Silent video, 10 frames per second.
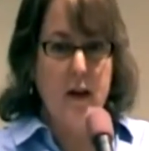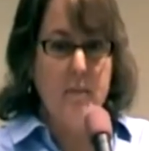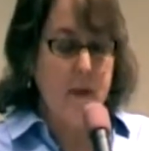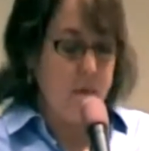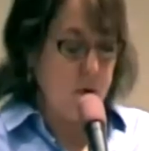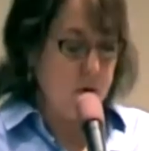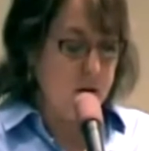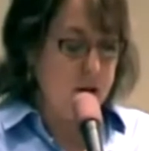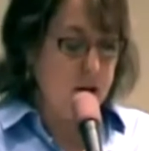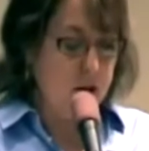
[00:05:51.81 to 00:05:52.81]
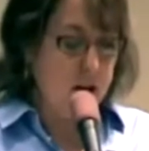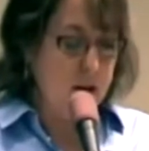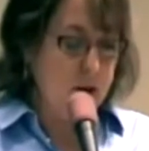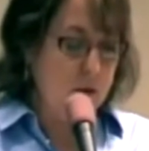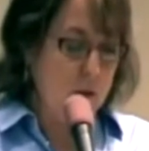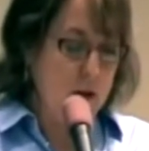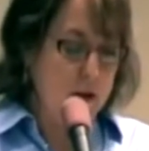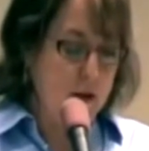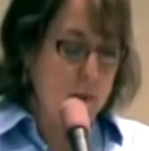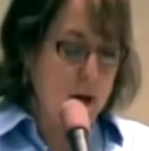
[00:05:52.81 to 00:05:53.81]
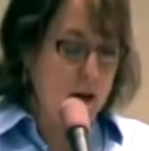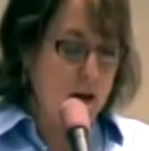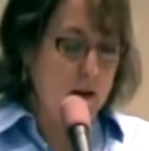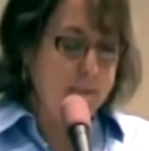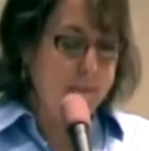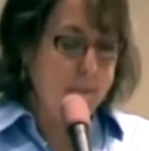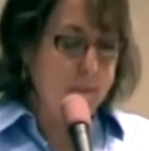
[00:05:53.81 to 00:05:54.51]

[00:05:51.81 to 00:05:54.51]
members a chance to voice their opinion.